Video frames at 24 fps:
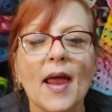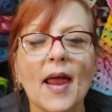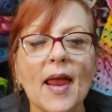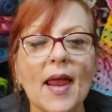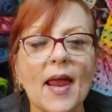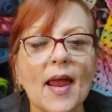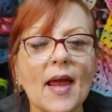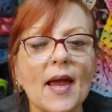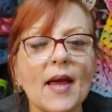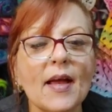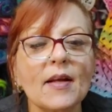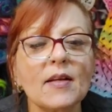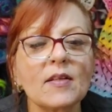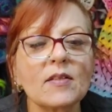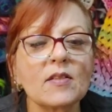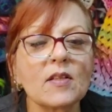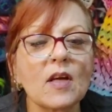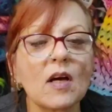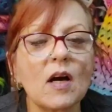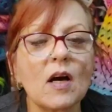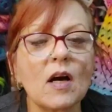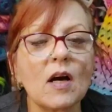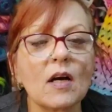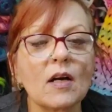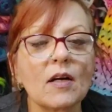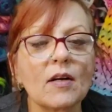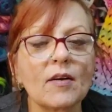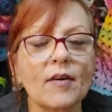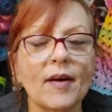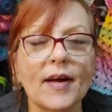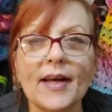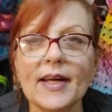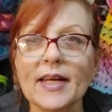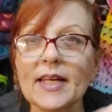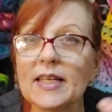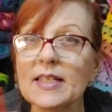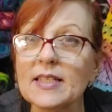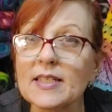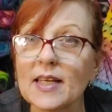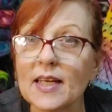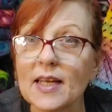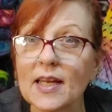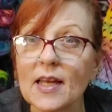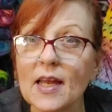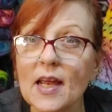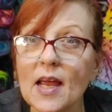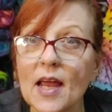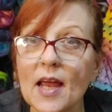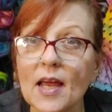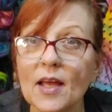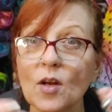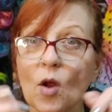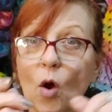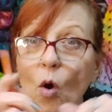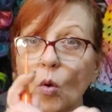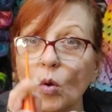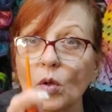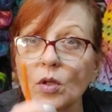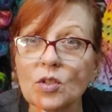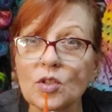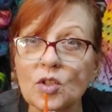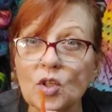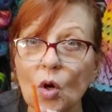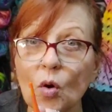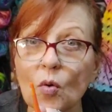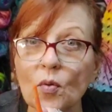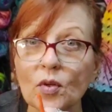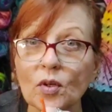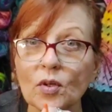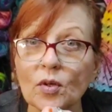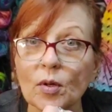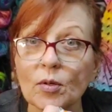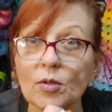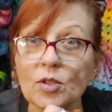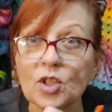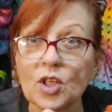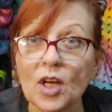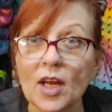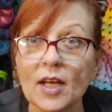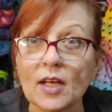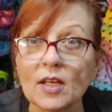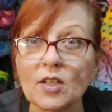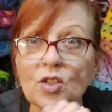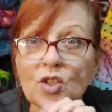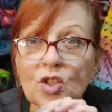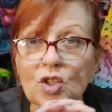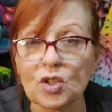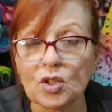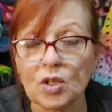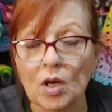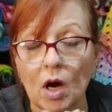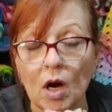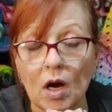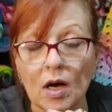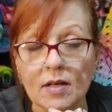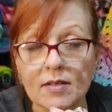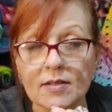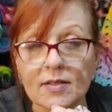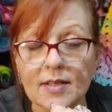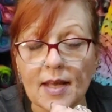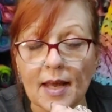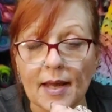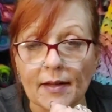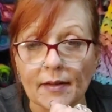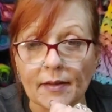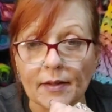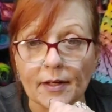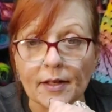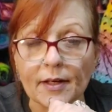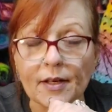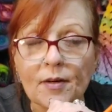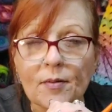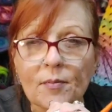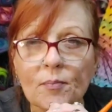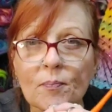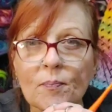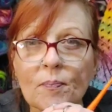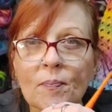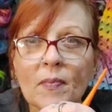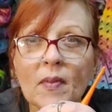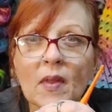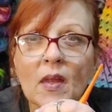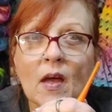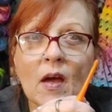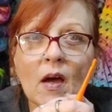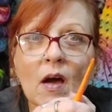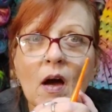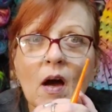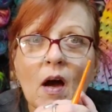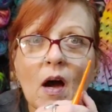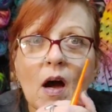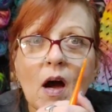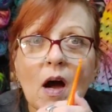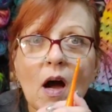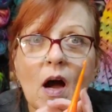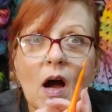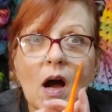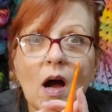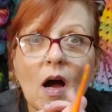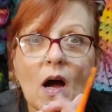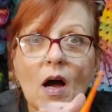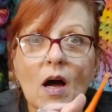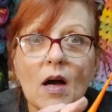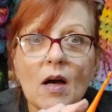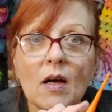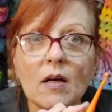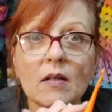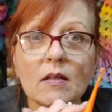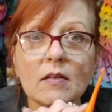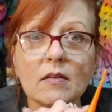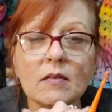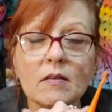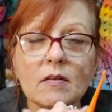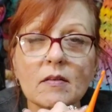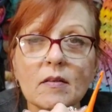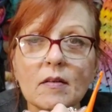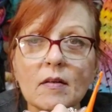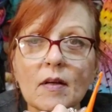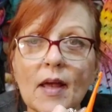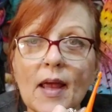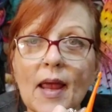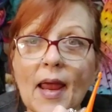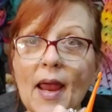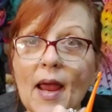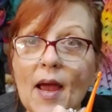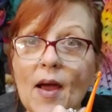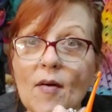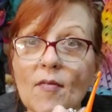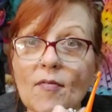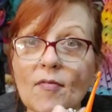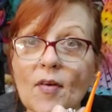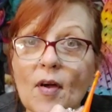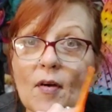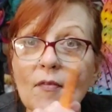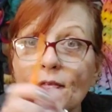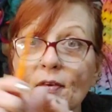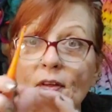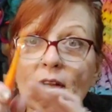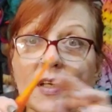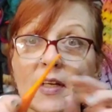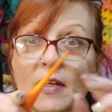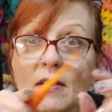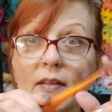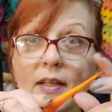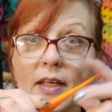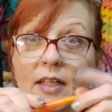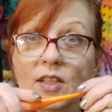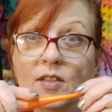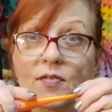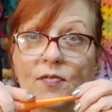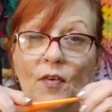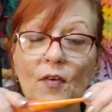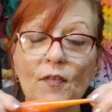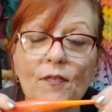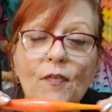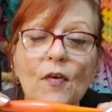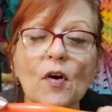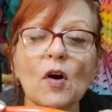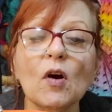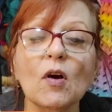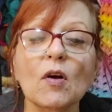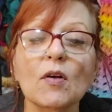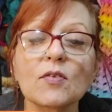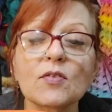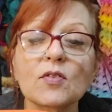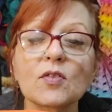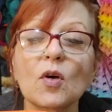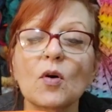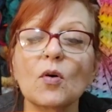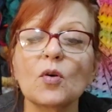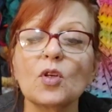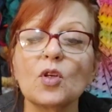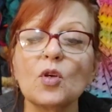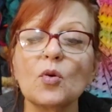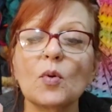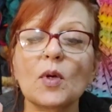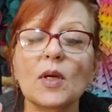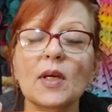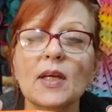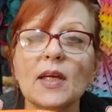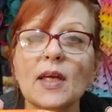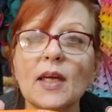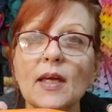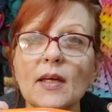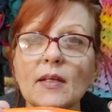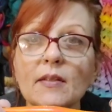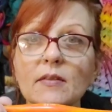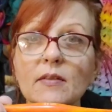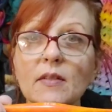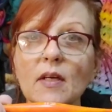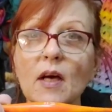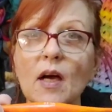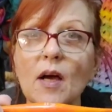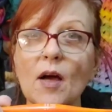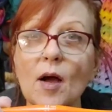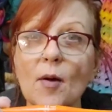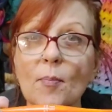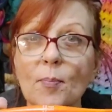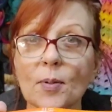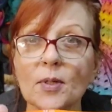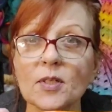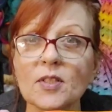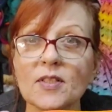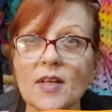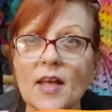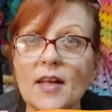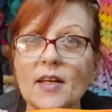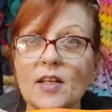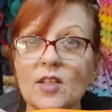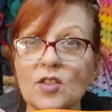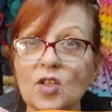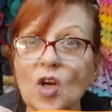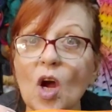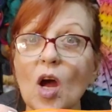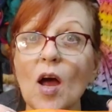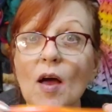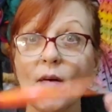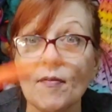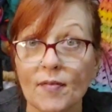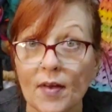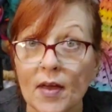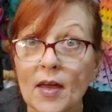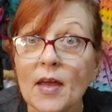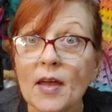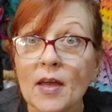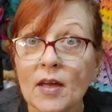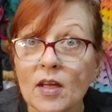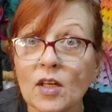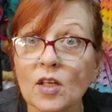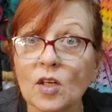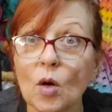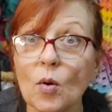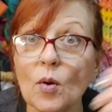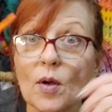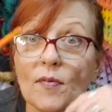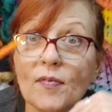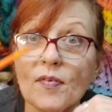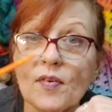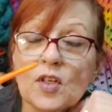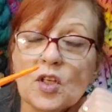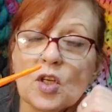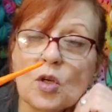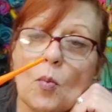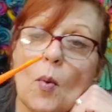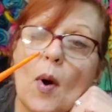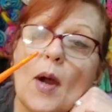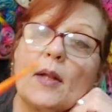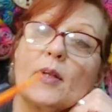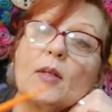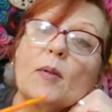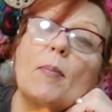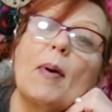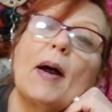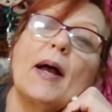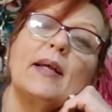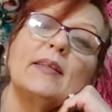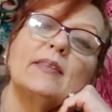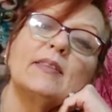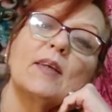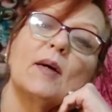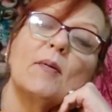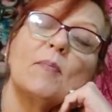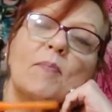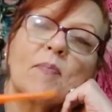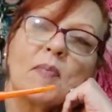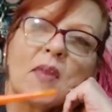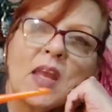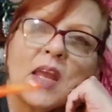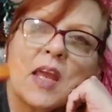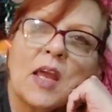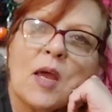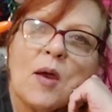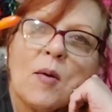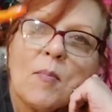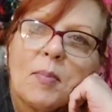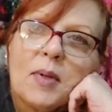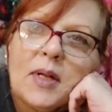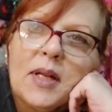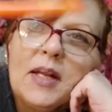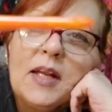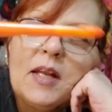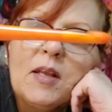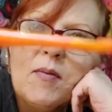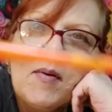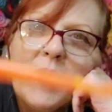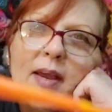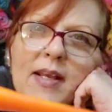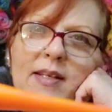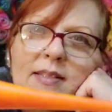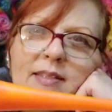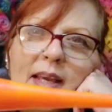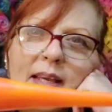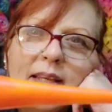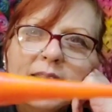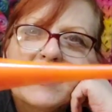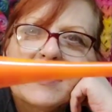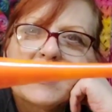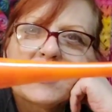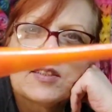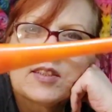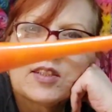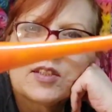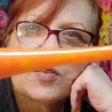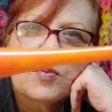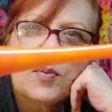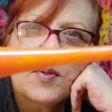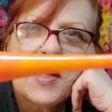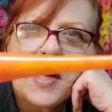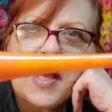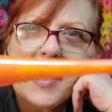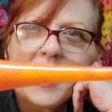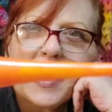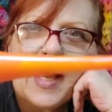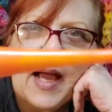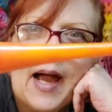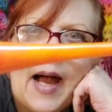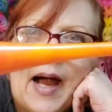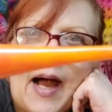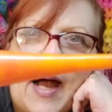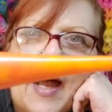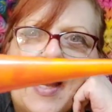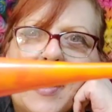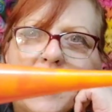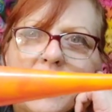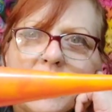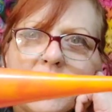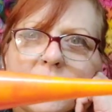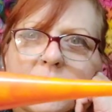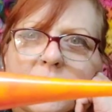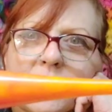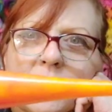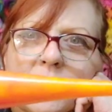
and uh, granny d and ola joe the crocheting uh, sailor uh, have affiliate links for furls so you can get uh, a percentage off you know if and you wanted to buy some but anyways I, this is what i got